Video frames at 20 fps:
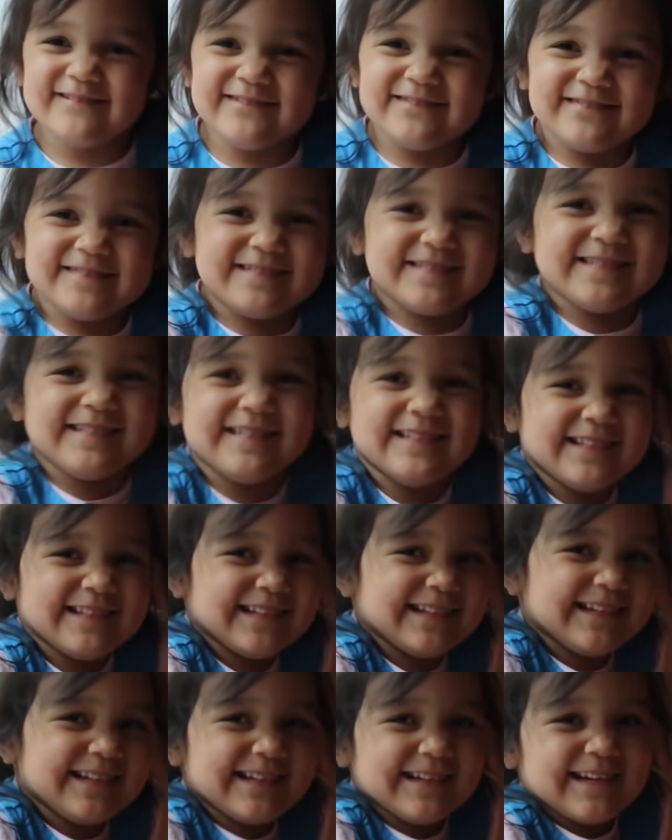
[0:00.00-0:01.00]
How many
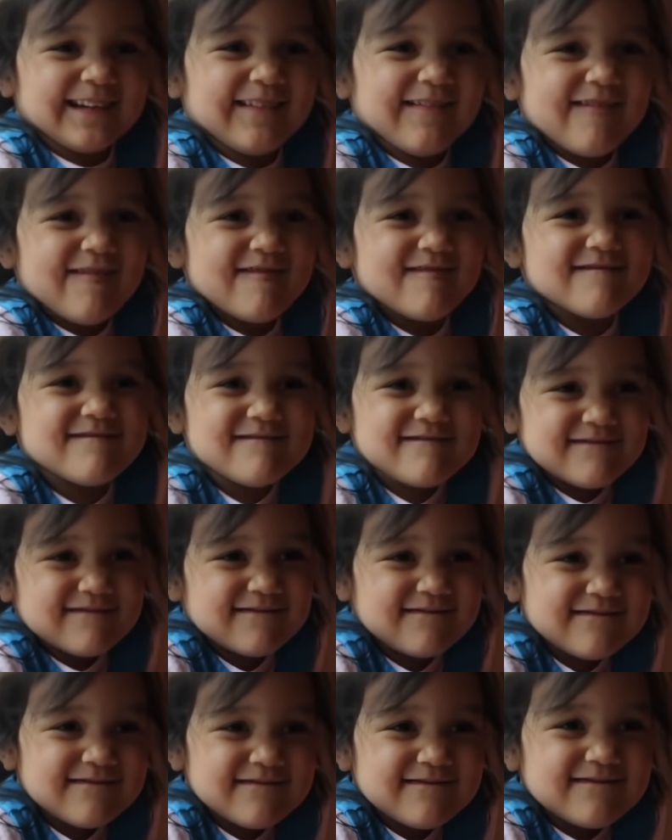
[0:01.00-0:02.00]
desserts do we get?
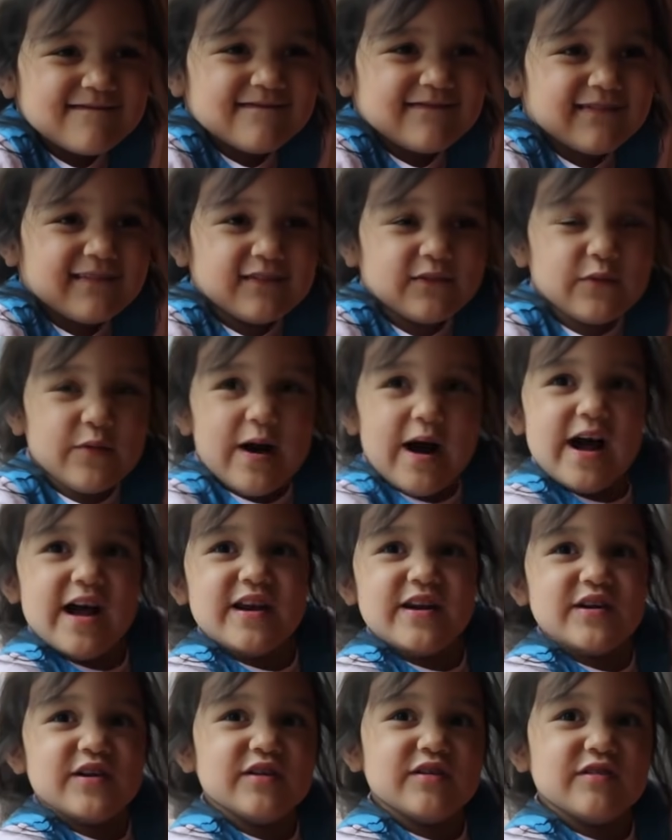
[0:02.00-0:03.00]
One.